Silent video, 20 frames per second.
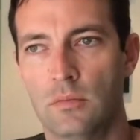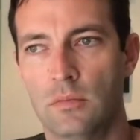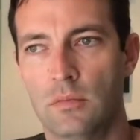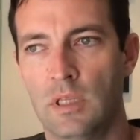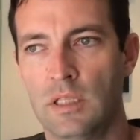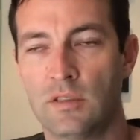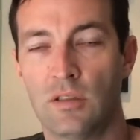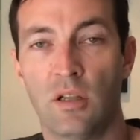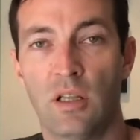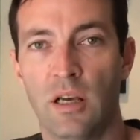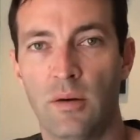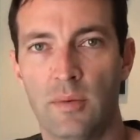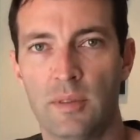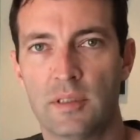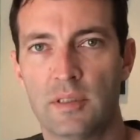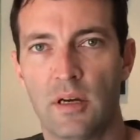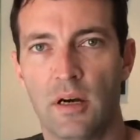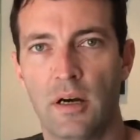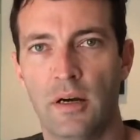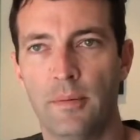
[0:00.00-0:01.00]
That's all I was
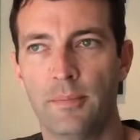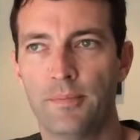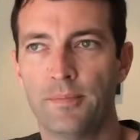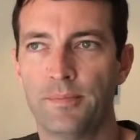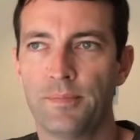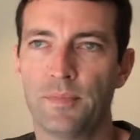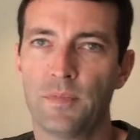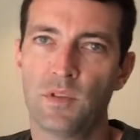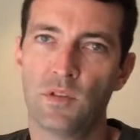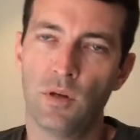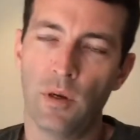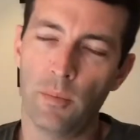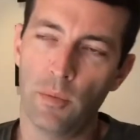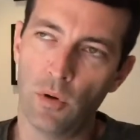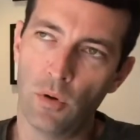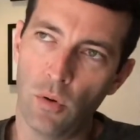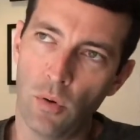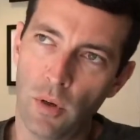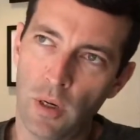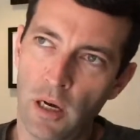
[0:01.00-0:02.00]
taught. So I'm
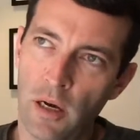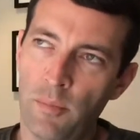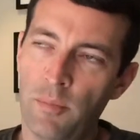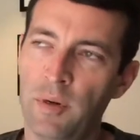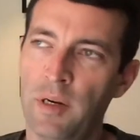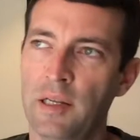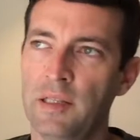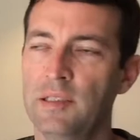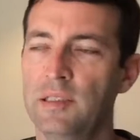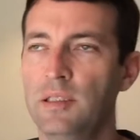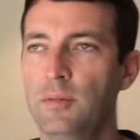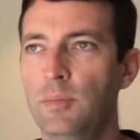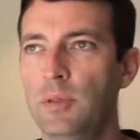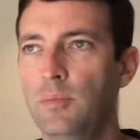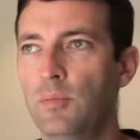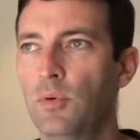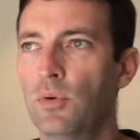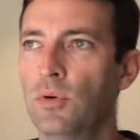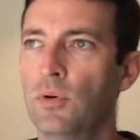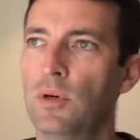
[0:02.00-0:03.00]
growing up and I see
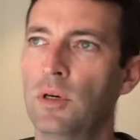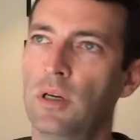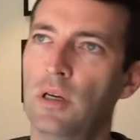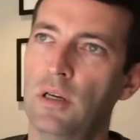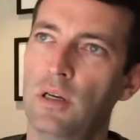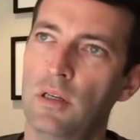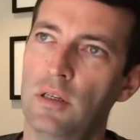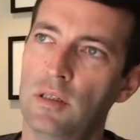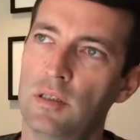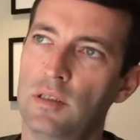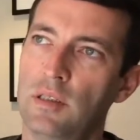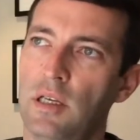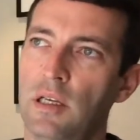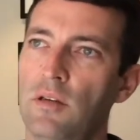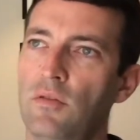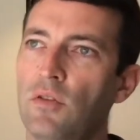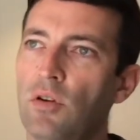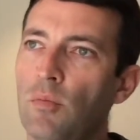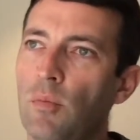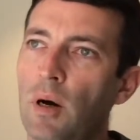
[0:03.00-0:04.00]
people
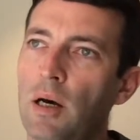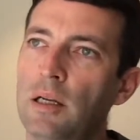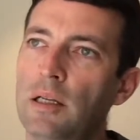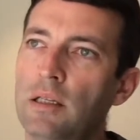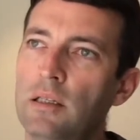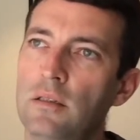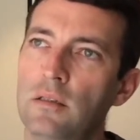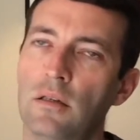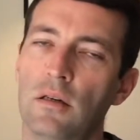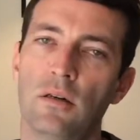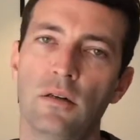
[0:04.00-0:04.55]
save your money.